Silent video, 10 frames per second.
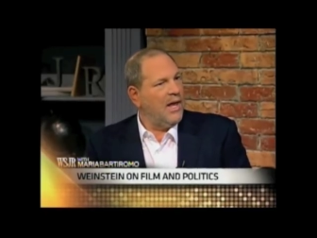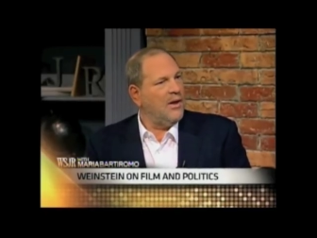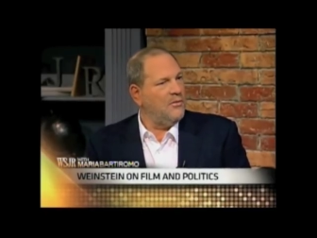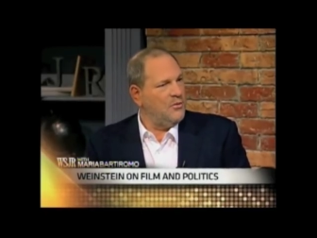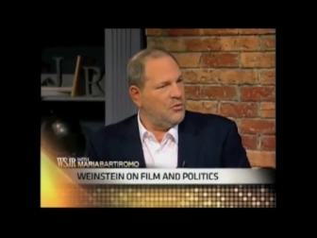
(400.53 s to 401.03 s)

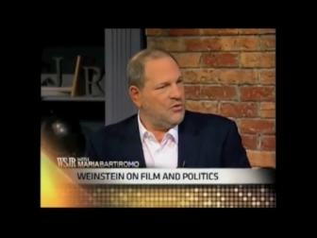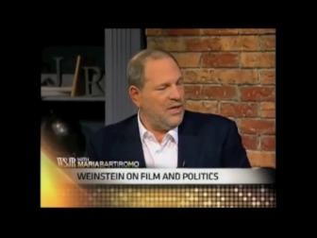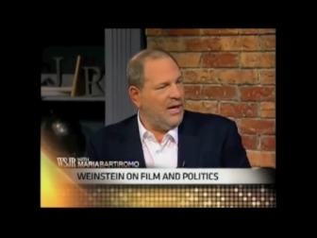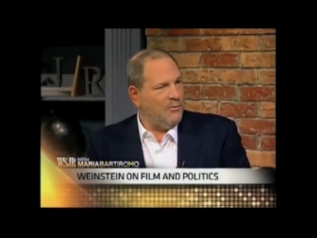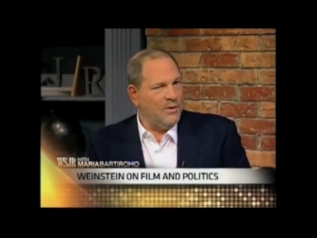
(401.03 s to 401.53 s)
and
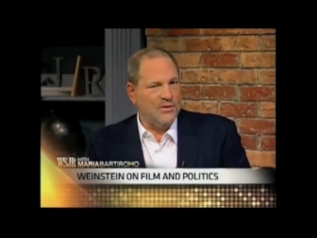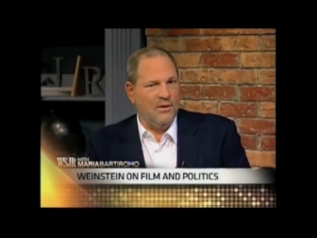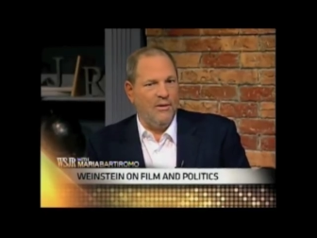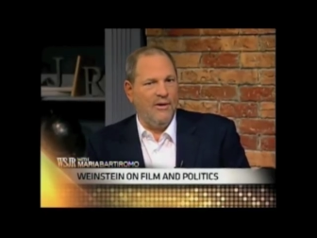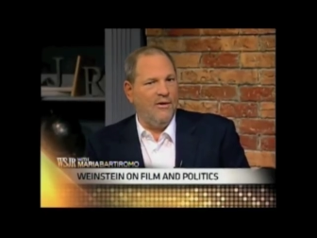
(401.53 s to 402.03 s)
understand what's
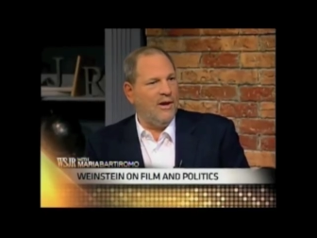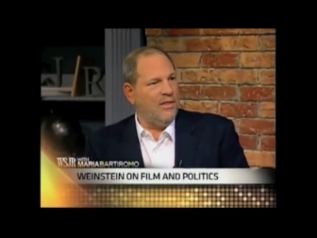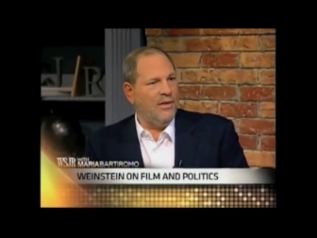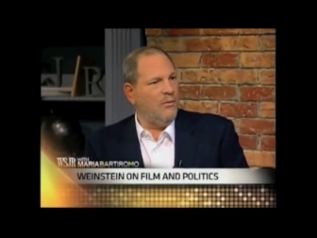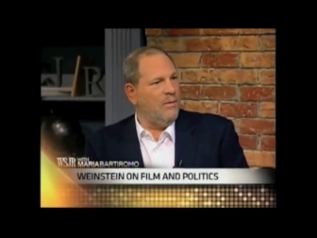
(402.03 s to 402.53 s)
going on,
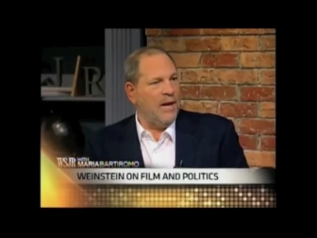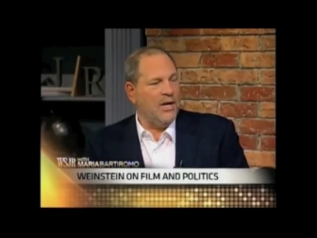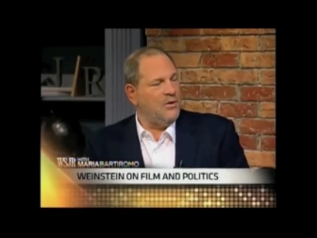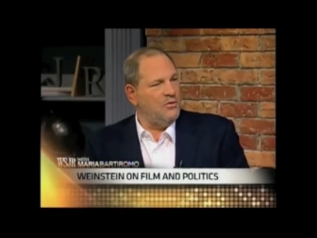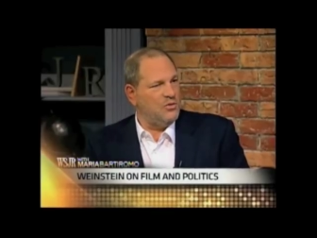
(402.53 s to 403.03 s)
I think we
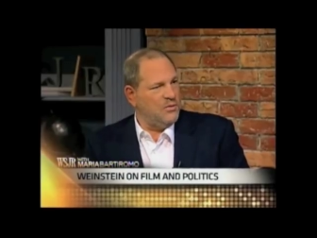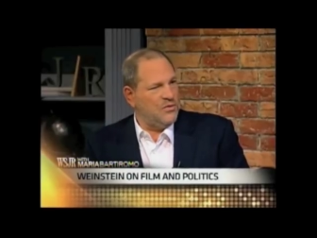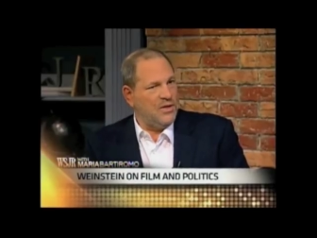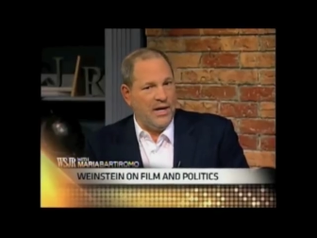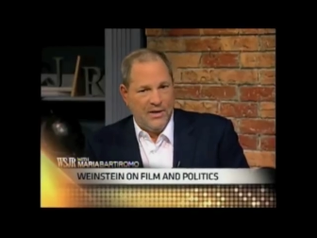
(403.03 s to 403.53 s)
make a huge
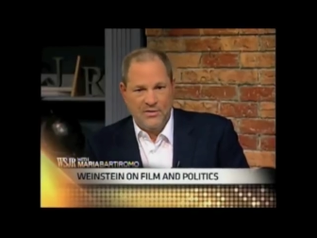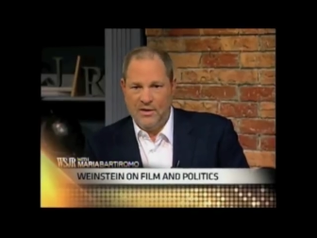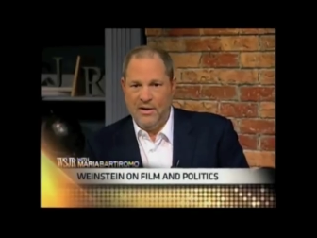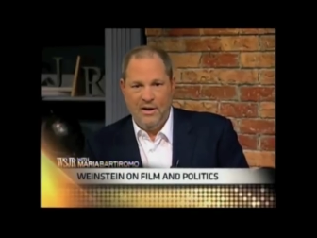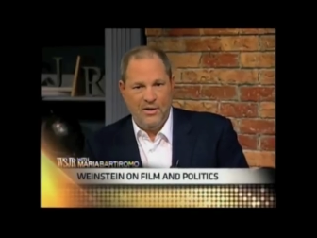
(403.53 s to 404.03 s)
mistake. It's
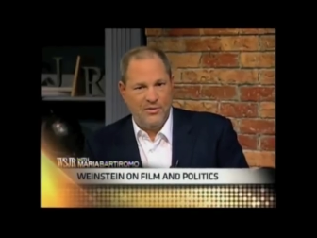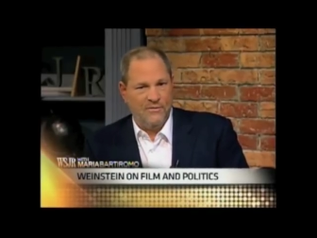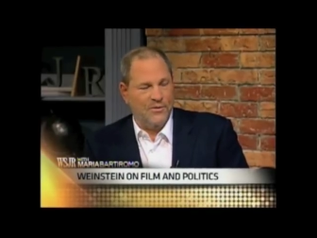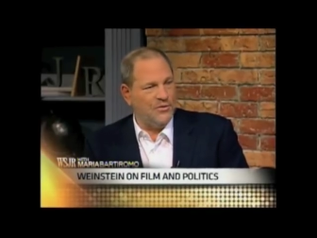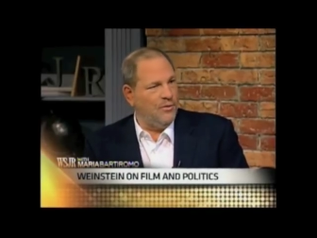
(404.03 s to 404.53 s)
a
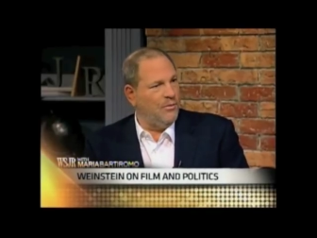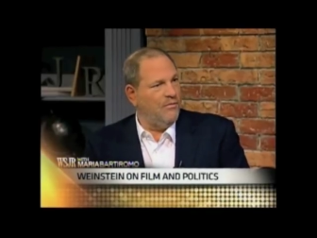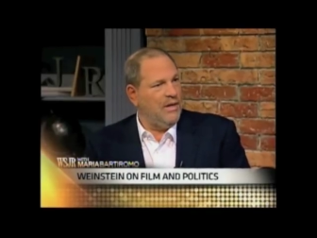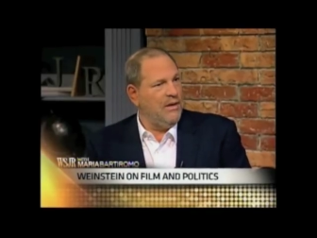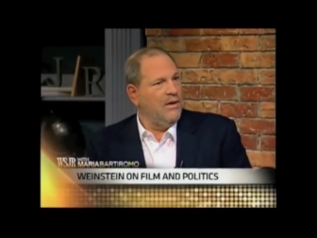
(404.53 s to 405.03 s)
controversial
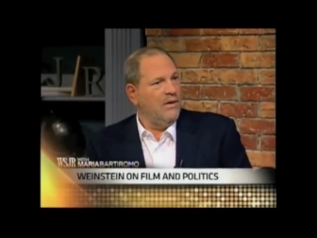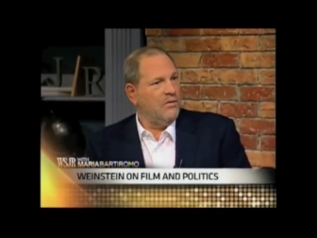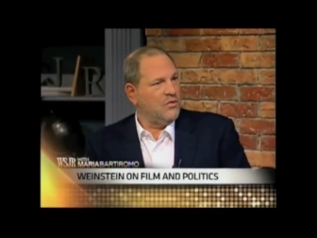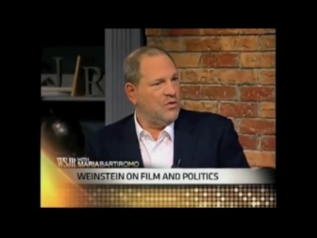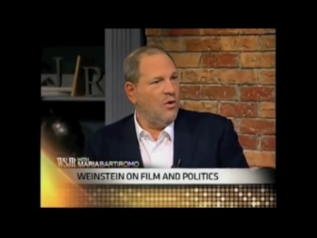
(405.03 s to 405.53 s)
movie.
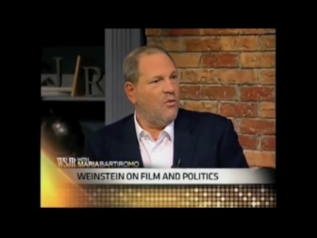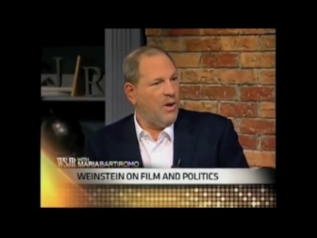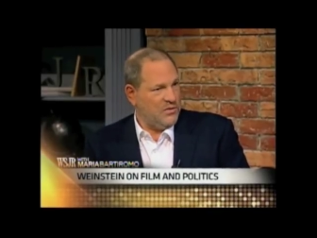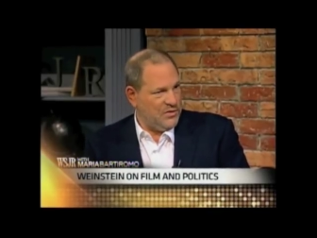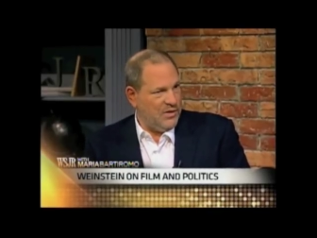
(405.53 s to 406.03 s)
There's no
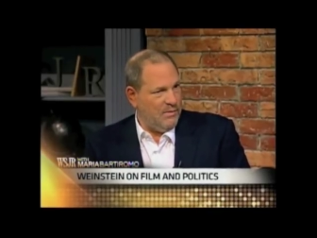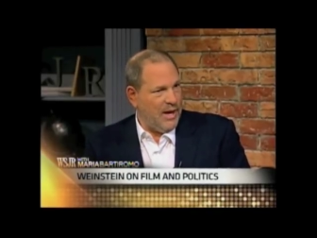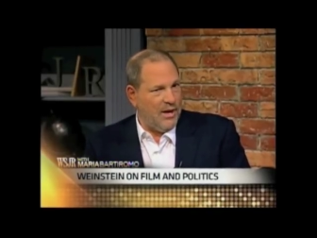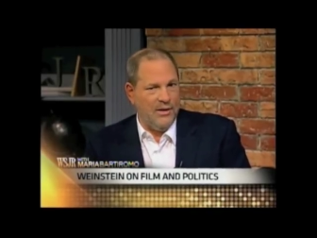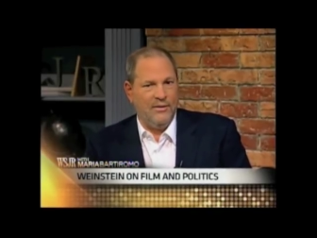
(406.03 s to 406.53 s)
question
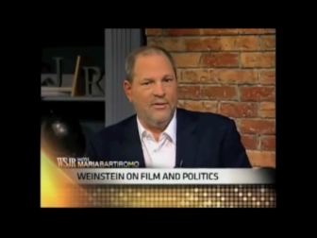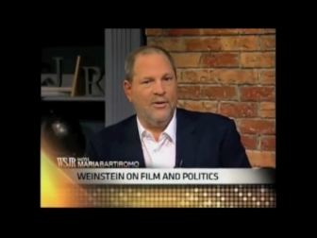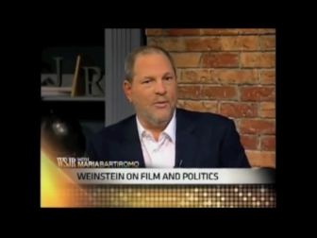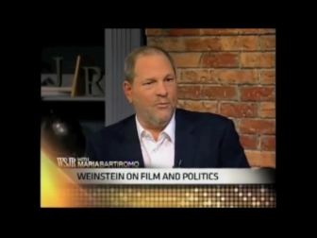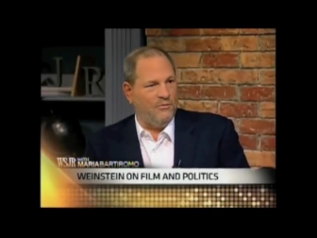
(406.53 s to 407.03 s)
about it.
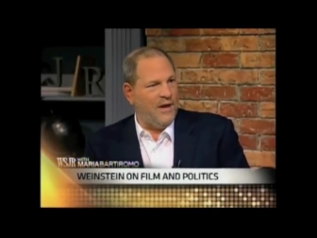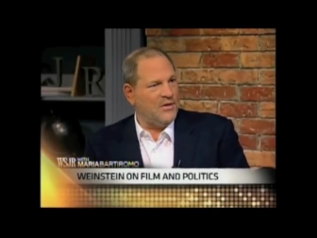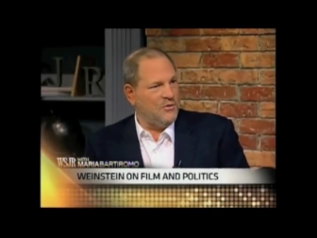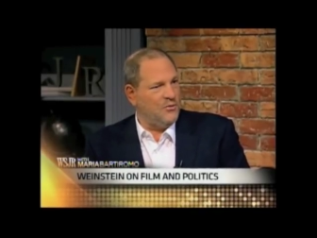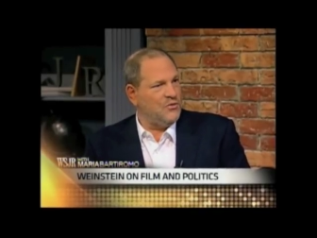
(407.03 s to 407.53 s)
You know,
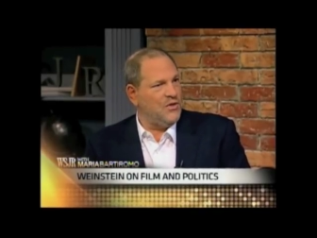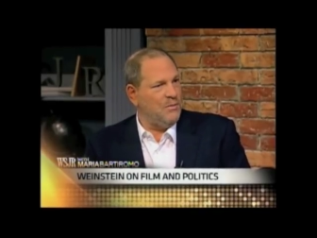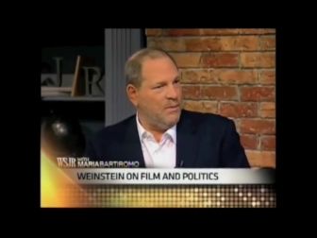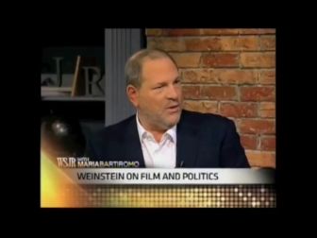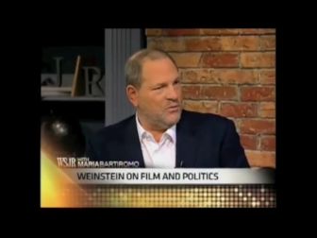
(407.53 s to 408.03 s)
fasten your
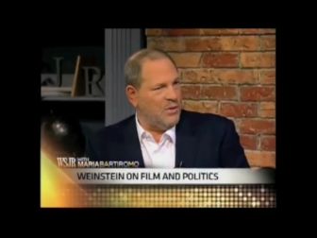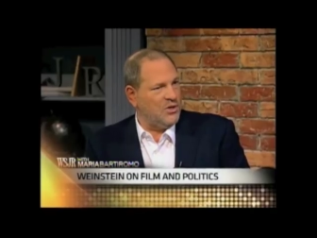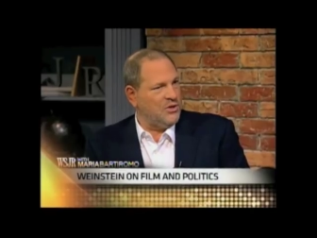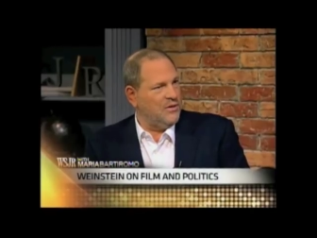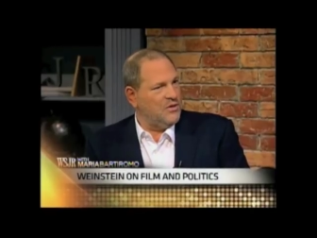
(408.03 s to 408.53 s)
seatbelts
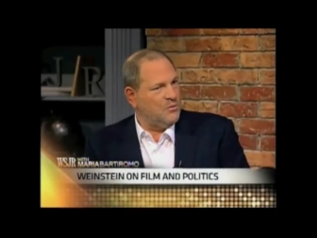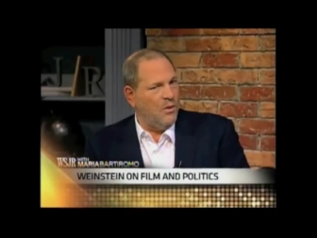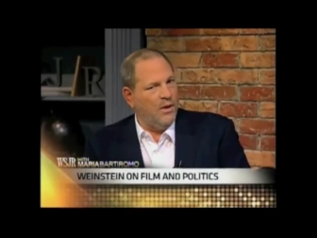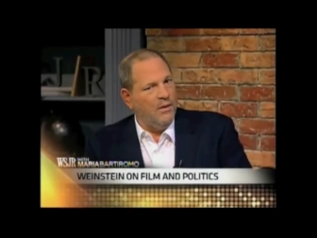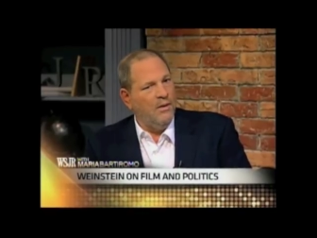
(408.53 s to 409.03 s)
watching this
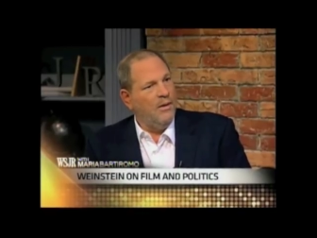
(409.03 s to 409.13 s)
one.